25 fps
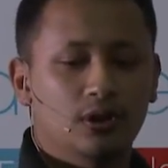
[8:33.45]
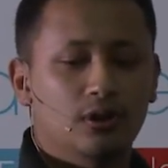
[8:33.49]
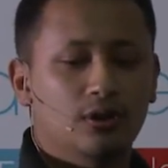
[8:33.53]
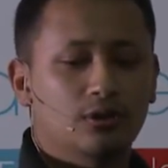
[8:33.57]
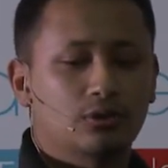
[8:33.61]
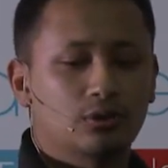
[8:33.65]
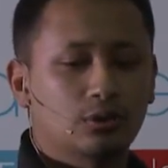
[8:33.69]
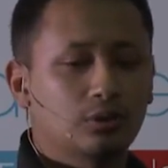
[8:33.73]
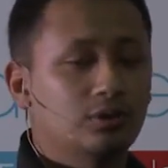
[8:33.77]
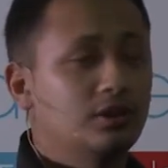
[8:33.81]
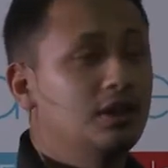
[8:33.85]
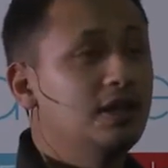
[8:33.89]

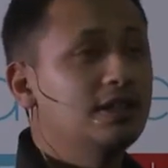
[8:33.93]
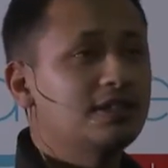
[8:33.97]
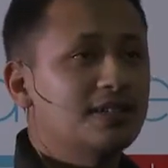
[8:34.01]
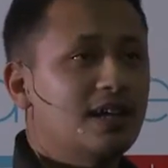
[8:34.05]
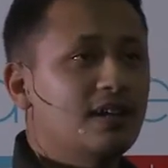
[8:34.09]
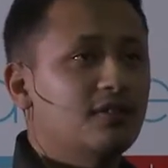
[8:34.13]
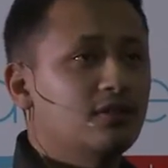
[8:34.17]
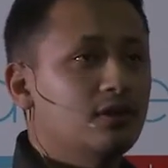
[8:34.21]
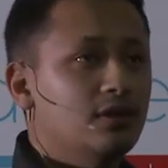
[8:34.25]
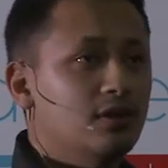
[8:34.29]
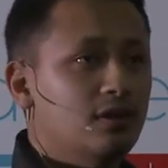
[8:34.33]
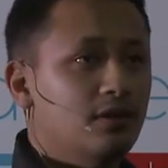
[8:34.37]
So these
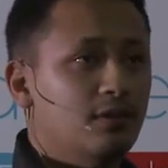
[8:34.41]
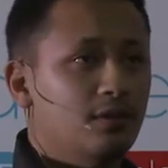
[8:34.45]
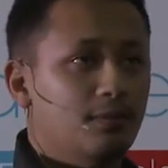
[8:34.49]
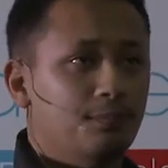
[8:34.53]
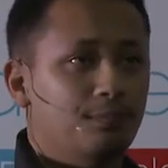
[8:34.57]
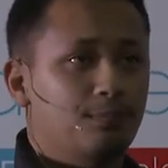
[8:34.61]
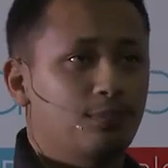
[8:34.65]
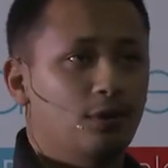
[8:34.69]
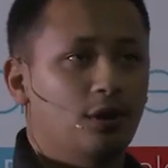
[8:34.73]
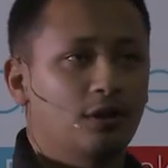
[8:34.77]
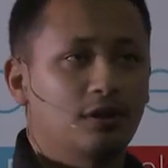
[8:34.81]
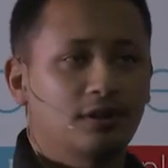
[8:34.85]
are the
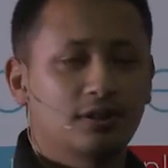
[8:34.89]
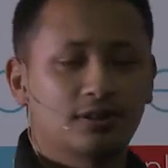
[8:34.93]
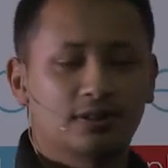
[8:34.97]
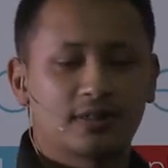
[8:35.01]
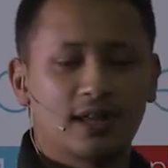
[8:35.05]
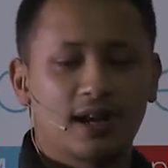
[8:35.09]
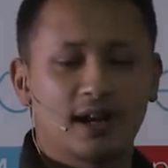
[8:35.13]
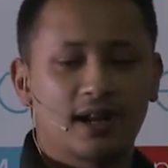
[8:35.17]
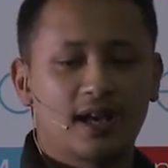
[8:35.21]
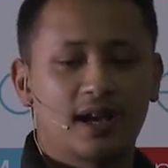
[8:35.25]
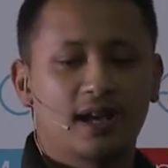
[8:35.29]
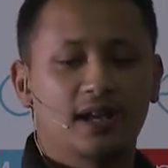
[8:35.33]
plugins
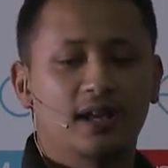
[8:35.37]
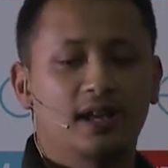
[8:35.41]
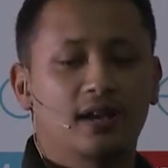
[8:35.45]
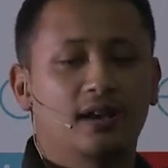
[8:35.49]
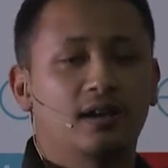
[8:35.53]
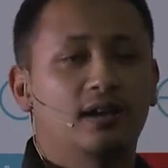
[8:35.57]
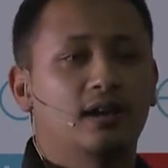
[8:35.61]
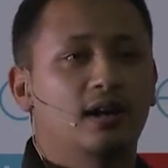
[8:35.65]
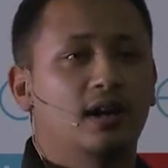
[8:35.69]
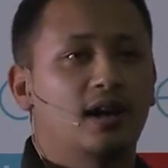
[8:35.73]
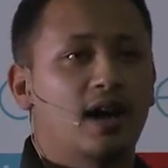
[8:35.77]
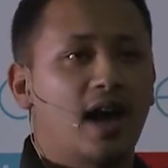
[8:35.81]
that
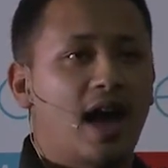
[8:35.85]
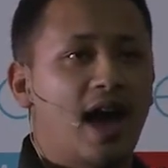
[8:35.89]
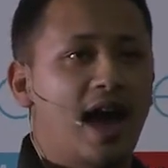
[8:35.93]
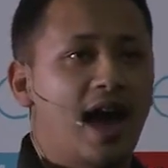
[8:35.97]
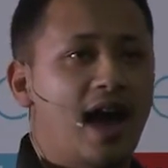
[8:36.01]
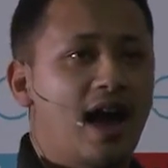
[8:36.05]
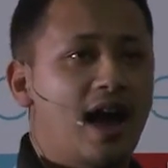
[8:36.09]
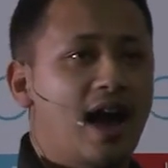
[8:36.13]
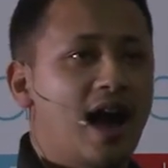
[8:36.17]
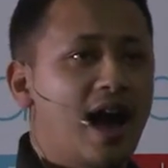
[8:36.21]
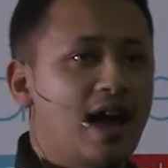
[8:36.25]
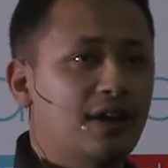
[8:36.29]

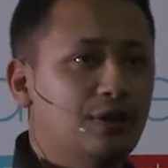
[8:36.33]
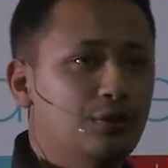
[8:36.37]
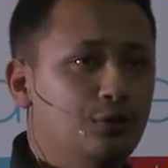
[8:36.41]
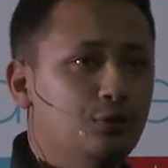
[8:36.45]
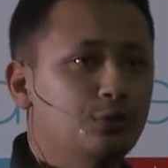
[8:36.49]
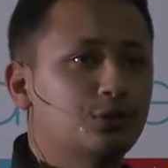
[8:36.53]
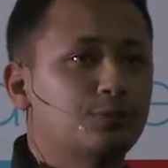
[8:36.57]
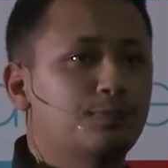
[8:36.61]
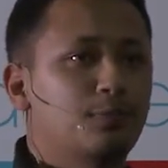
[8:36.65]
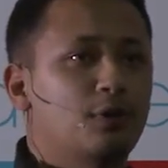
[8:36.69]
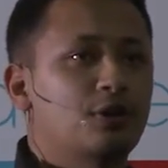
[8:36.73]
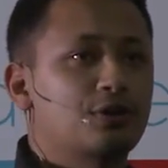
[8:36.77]
I
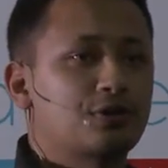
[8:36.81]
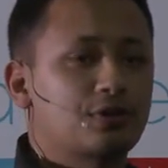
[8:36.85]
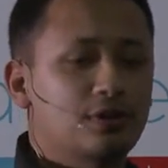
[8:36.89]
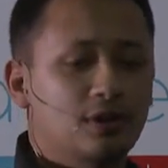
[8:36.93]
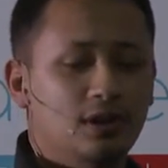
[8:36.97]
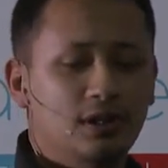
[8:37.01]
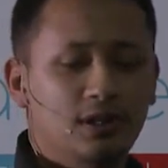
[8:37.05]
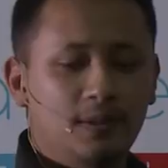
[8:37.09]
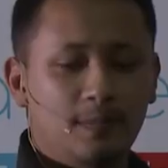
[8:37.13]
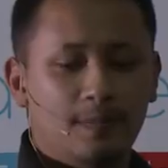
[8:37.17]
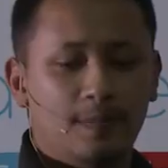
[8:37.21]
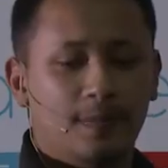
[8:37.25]
use
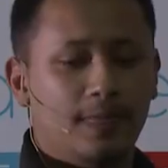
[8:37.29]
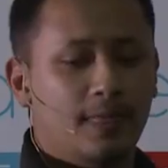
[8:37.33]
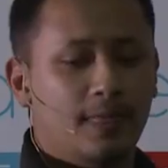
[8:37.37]
personally.